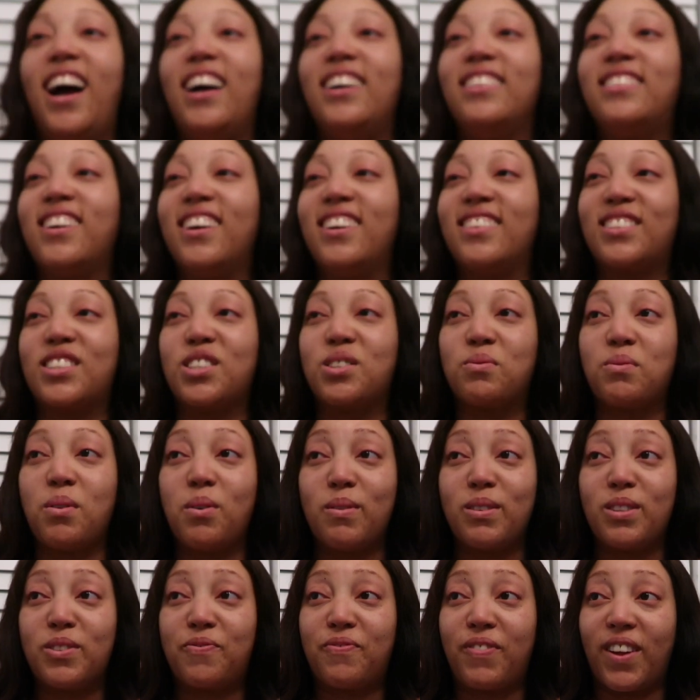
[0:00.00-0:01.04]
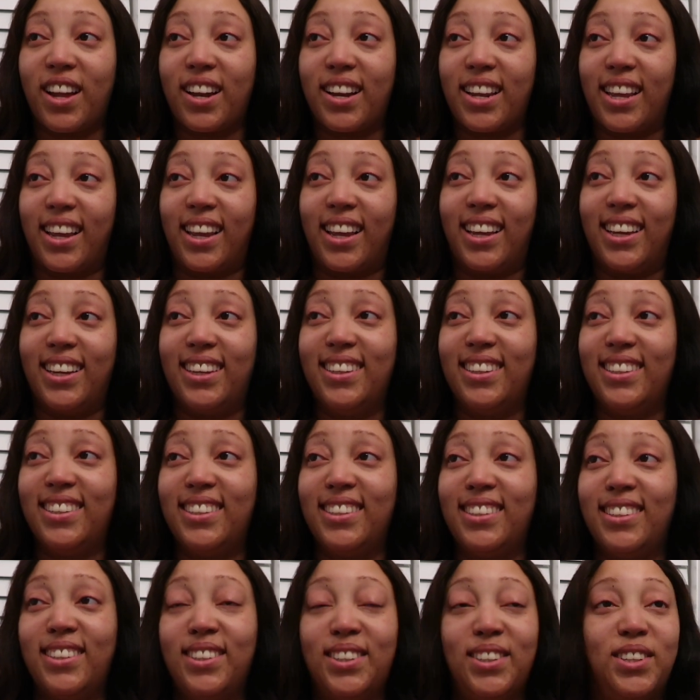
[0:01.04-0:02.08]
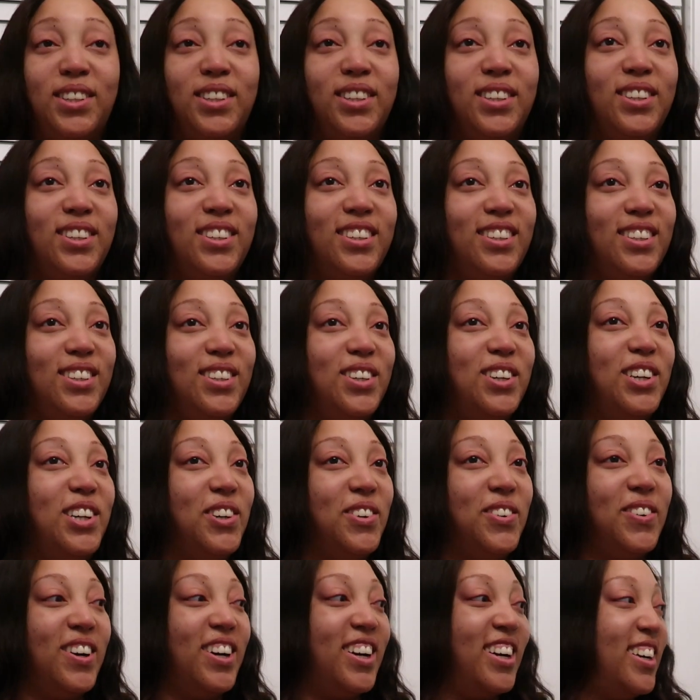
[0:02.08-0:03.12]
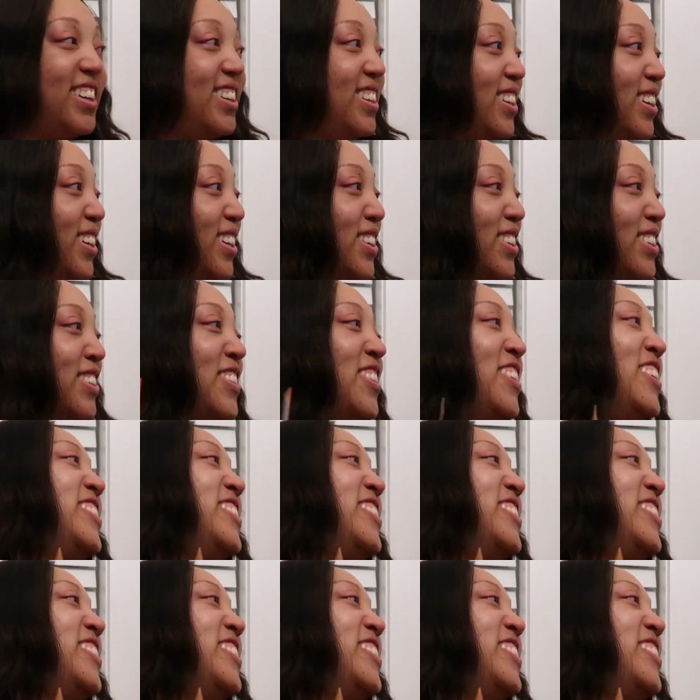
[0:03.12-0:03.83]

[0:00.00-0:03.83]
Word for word: I thought this one was funny. Whose card is it? Who won?